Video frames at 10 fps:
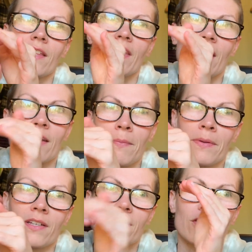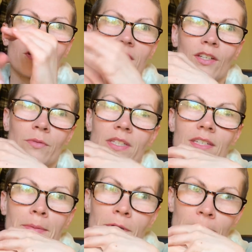they end up being a certain sequence
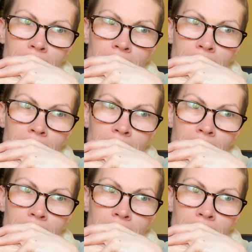number.